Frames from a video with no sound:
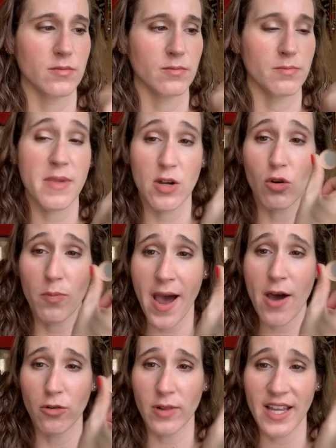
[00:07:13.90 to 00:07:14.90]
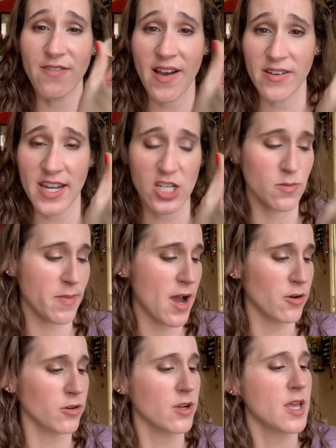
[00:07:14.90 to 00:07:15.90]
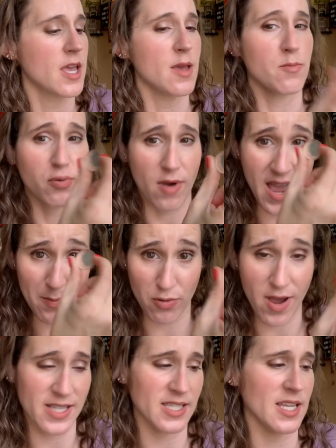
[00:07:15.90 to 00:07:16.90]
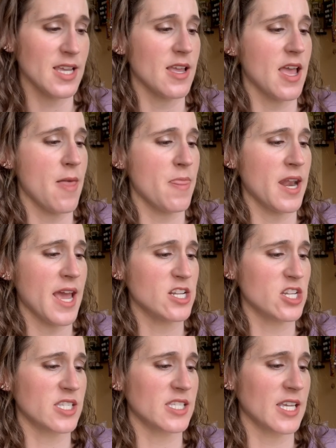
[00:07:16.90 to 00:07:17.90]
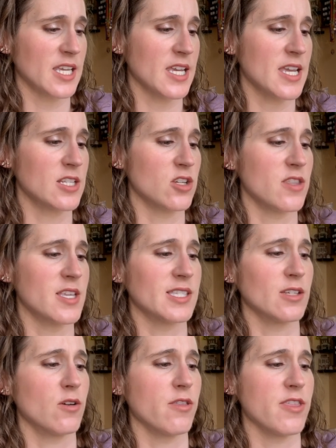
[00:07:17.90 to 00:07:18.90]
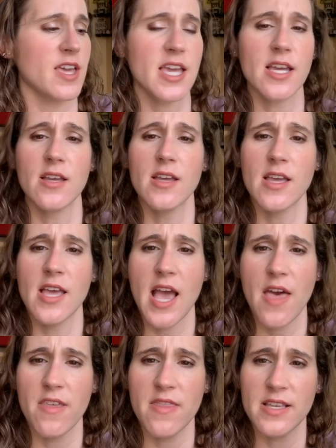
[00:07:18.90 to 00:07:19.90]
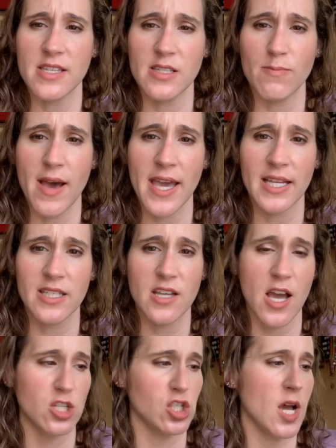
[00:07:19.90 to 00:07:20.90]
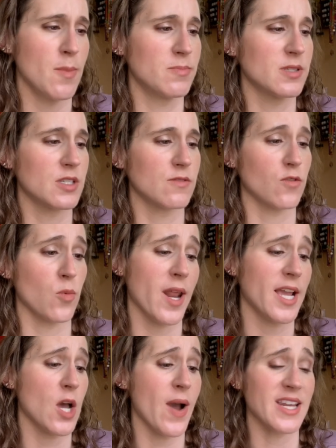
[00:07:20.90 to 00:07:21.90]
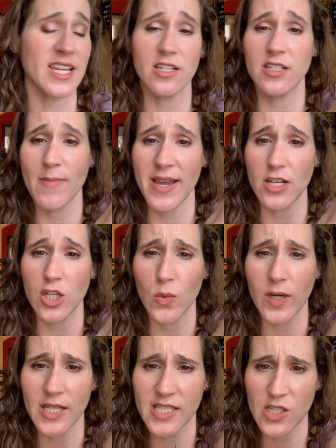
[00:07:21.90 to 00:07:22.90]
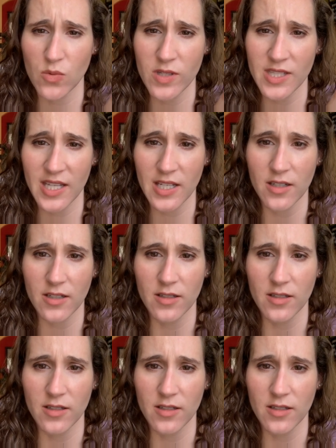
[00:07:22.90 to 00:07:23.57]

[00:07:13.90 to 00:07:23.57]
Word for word: mineral powder, like foundation powder. I press it and then I just stick it into this little thing. And then this is my touch ups for when I go. I needed to make a new one because this one's like